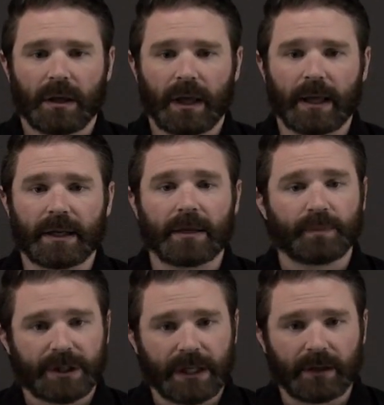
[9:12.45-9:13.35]
And in
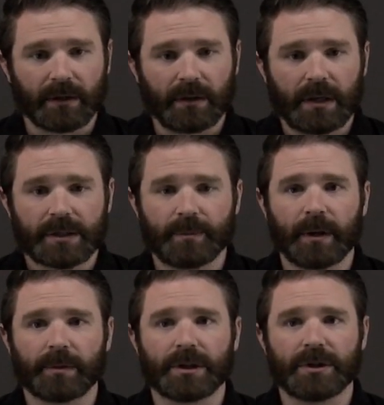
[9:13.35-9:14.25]
particular, to be
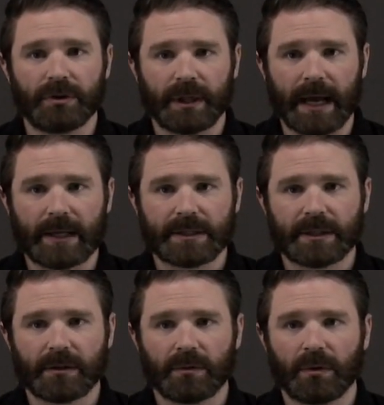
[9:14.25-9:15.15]
able to do that,
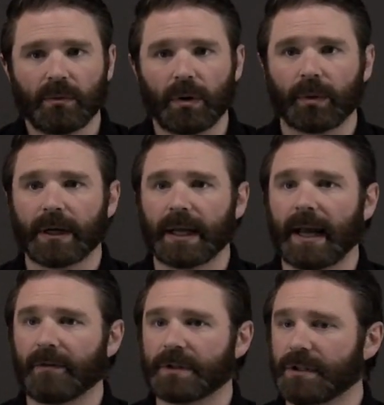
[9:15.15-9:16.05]
what we're going to
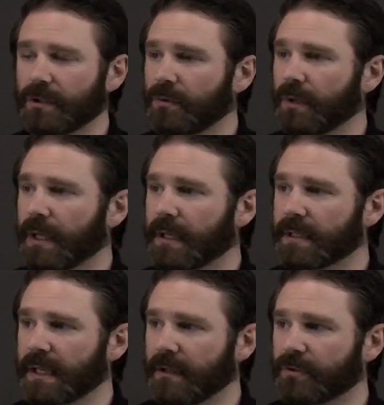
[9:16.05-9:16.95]
have to do
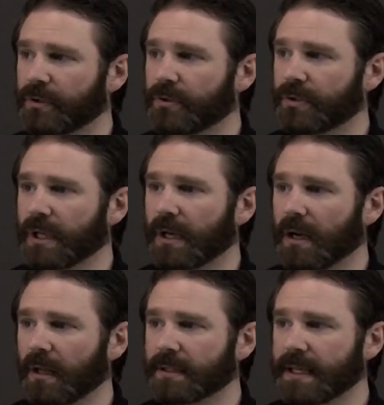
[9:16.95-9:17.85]
is introduce a
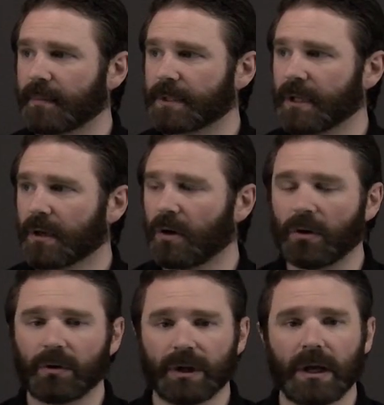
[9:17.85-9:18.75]
concept
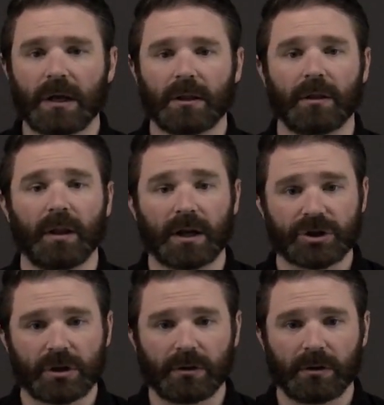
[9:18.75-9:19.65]
called
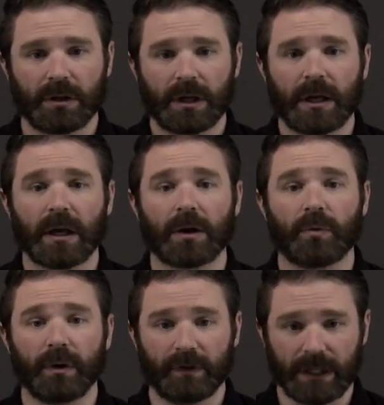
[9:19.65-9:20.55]
logical
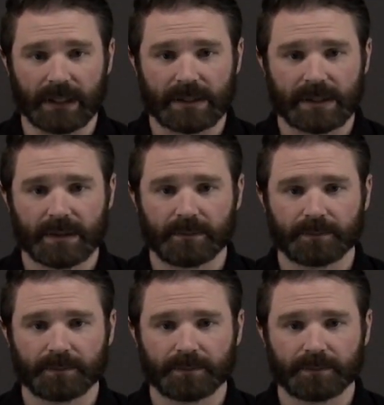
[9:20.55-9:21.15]
equivalence.